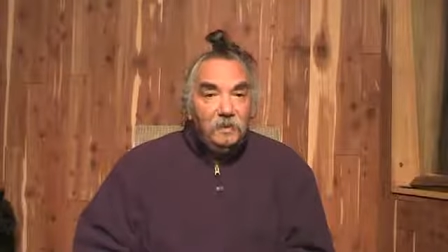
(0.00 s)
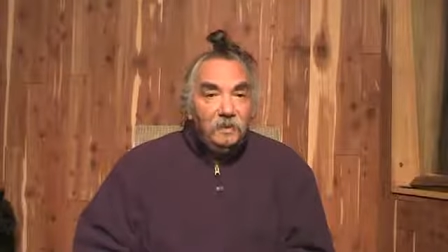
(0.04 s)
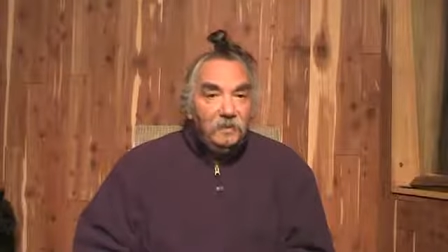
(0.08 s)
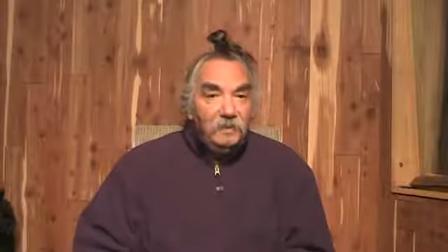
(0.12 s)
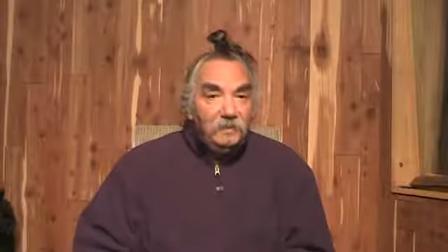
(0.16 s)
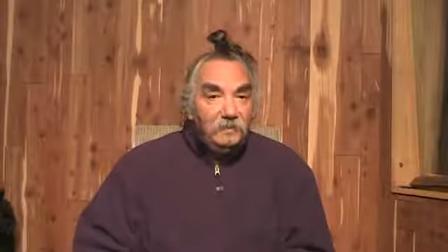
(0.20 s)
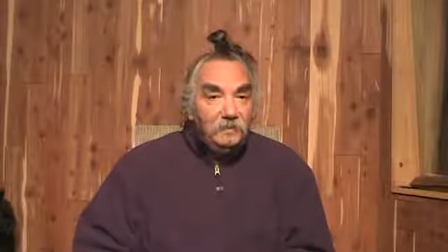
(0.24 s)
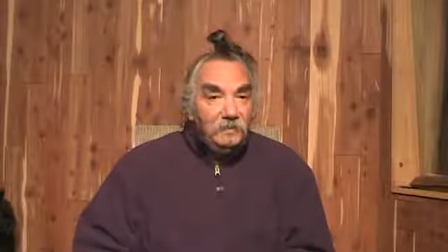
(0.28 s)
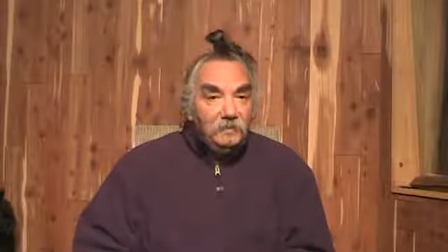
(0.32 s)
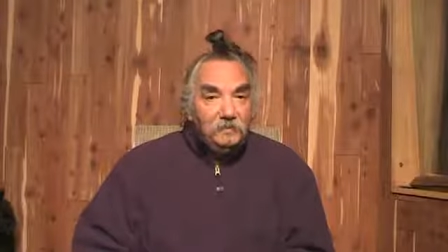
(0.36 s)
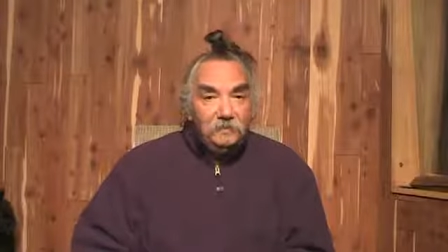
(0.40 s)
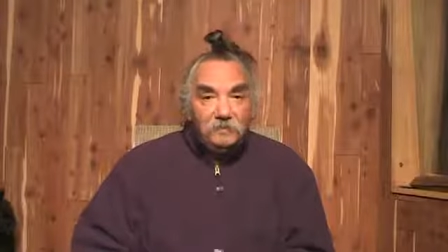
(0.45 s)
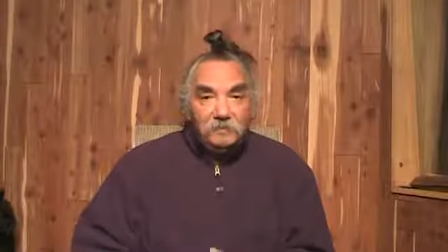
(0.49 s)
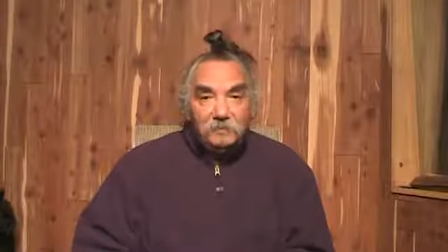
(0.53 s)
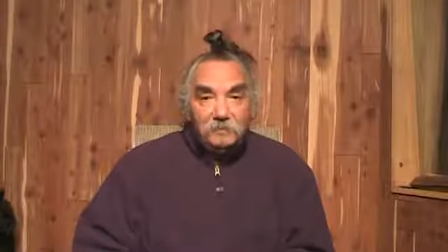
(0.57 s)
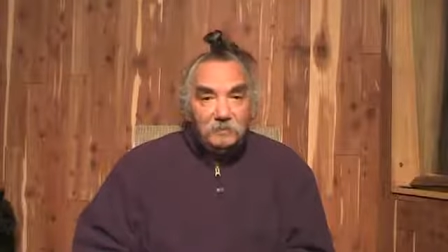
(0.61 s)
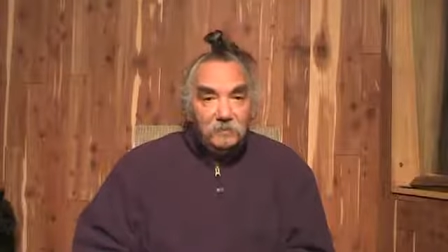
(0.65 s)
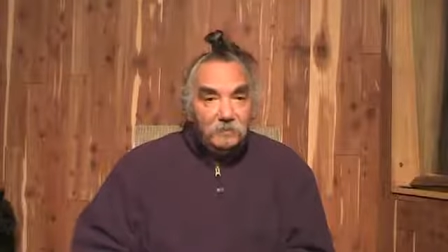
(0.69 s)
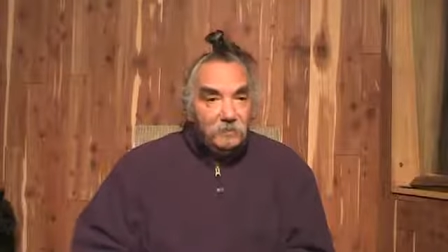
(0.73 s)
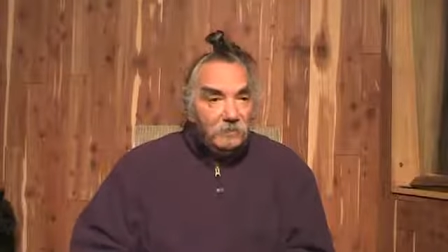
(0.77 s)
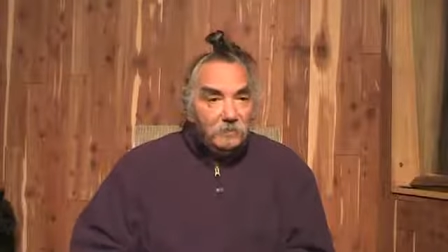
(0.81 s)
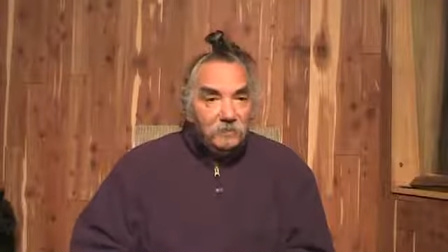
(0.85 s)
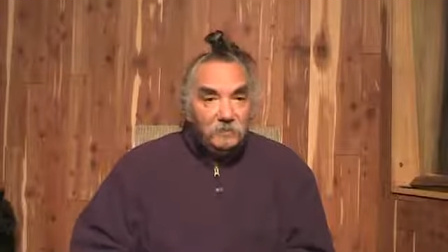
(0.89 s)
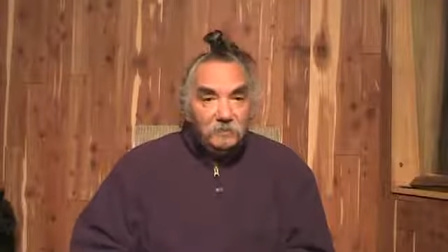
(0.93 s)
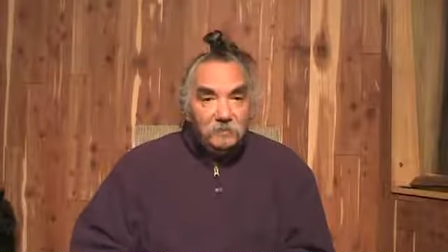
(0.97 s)
and
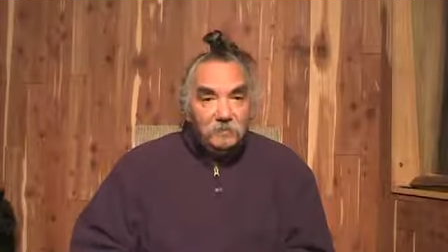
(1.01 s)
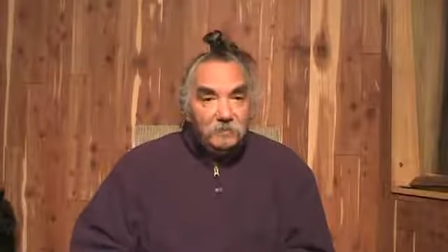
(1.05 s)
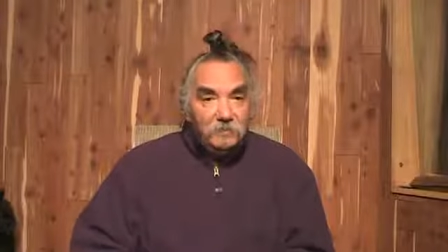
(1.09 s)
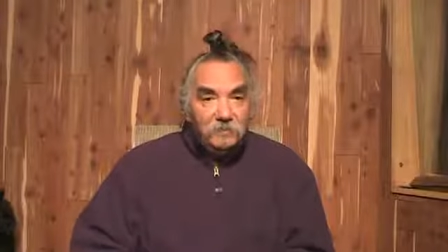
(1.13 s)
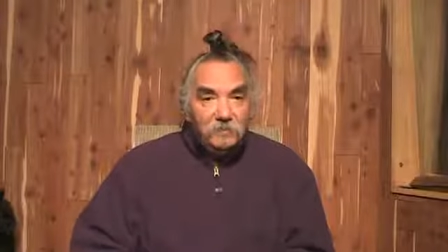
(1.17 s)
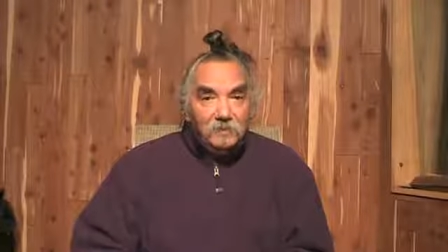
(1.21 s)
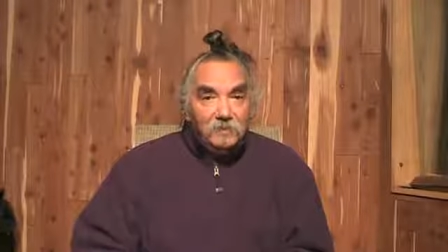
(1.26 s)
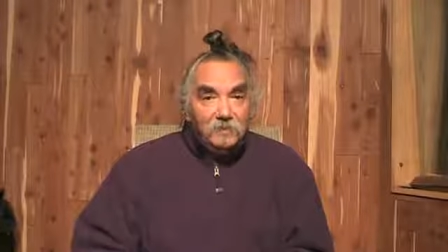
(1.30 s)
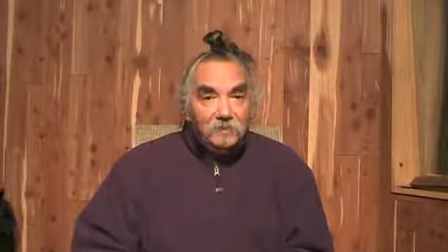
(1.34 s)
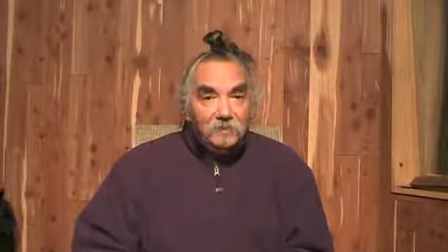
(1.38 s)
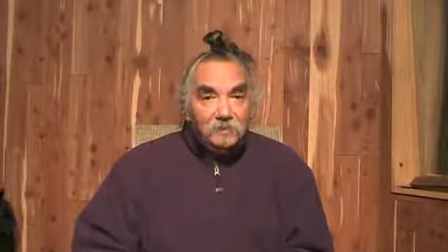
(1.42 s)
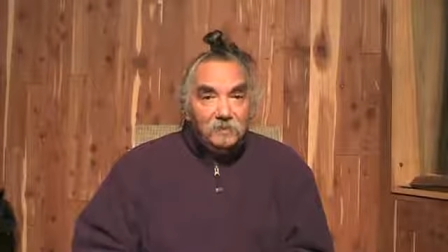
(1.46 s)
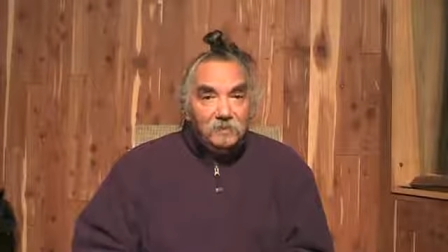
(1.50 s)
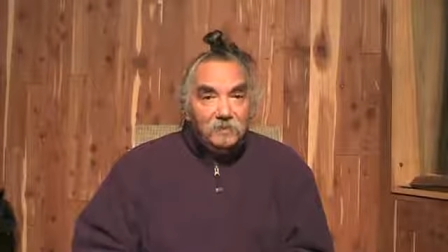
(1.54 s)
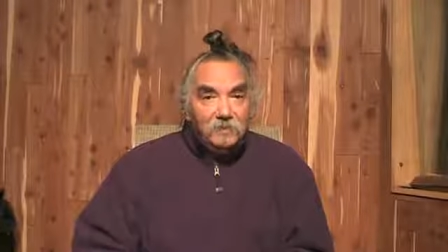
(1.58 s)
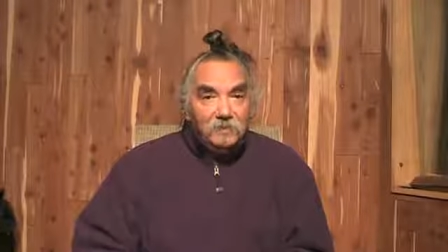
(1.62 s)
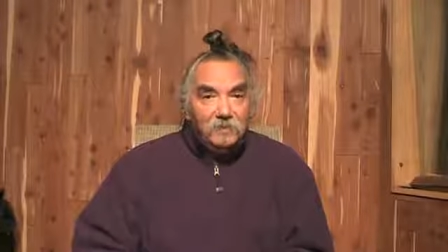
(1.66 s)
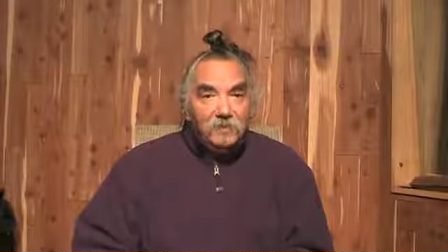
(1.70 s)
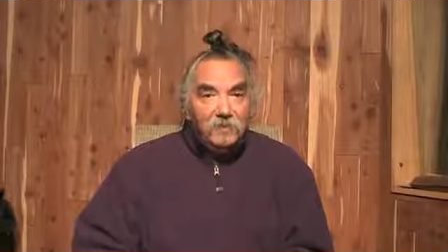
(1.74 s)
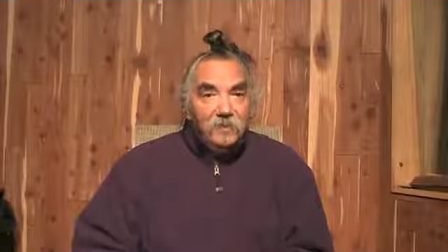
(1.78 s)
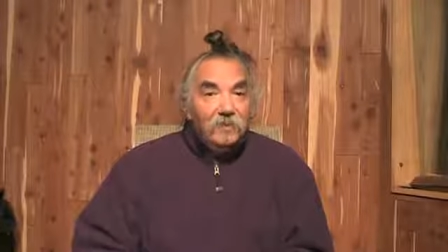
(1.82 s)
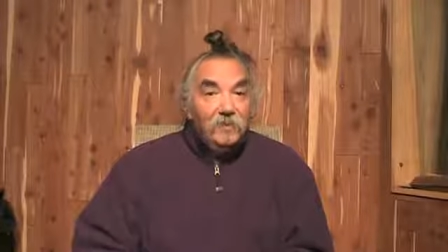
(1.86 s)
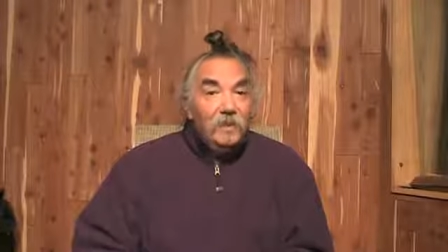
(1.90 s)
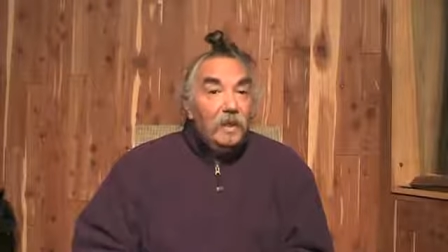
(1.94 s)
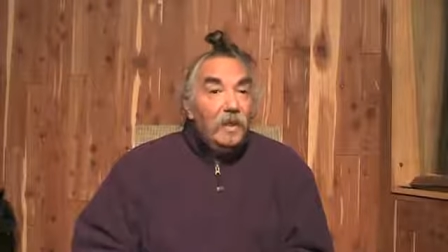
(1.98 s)

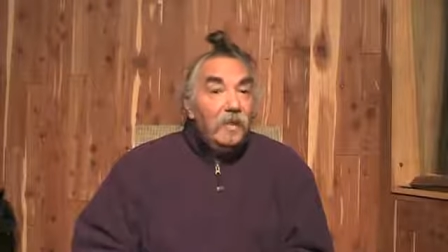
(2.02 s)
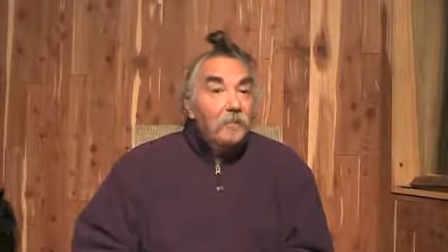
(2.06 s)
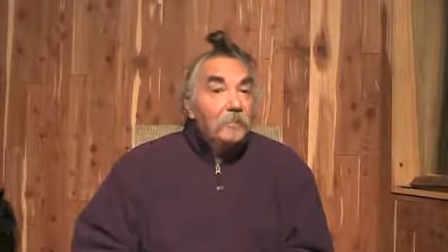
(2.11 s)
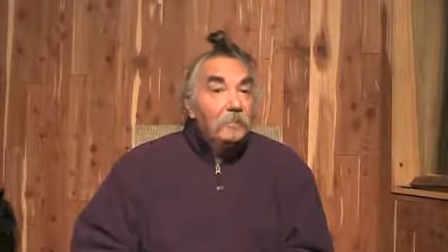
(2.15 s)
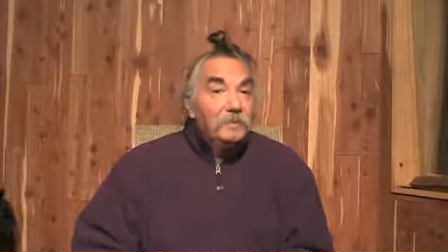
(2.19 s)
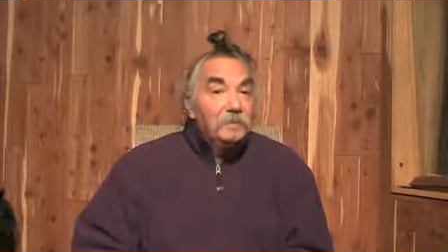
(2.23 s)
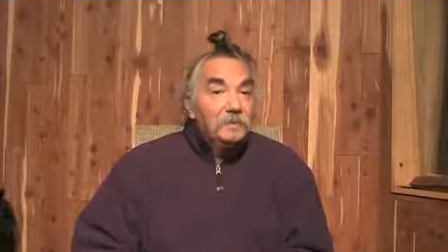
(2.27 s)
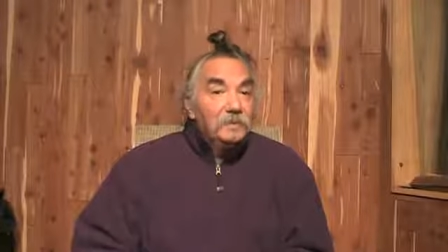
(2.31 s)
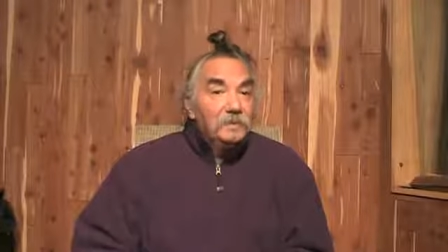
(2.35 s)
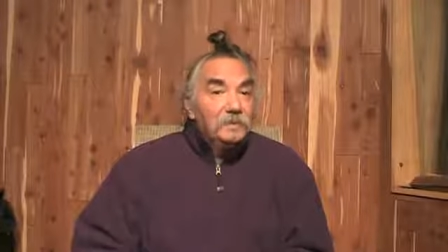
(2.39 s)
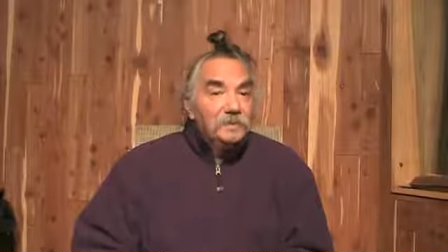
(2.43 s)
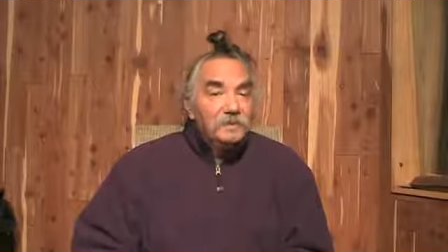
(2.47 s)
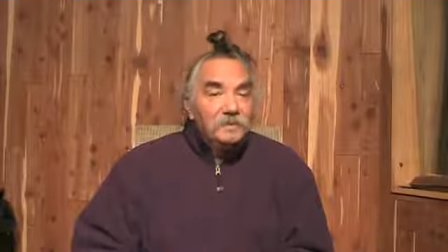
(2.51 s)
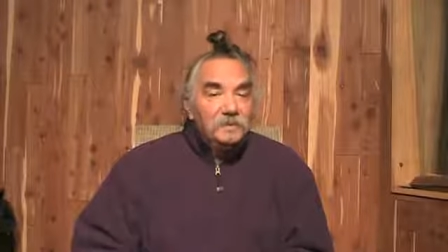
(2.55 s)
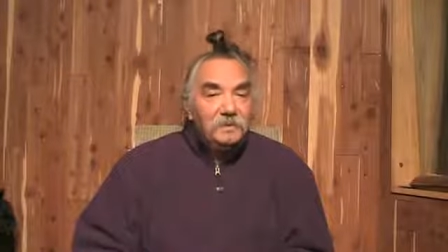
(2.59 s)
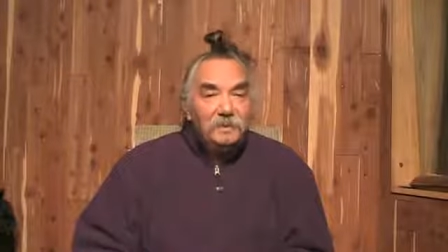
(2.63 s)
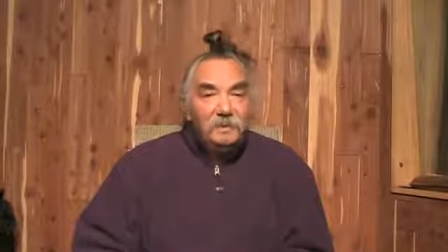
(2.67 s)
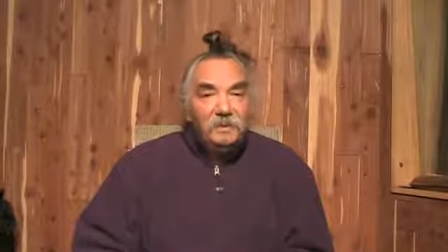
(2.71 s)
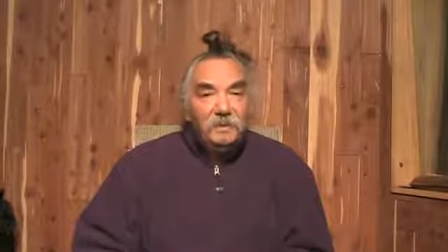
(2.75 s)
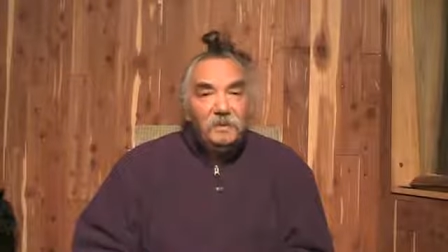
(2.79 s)
they're the opposites.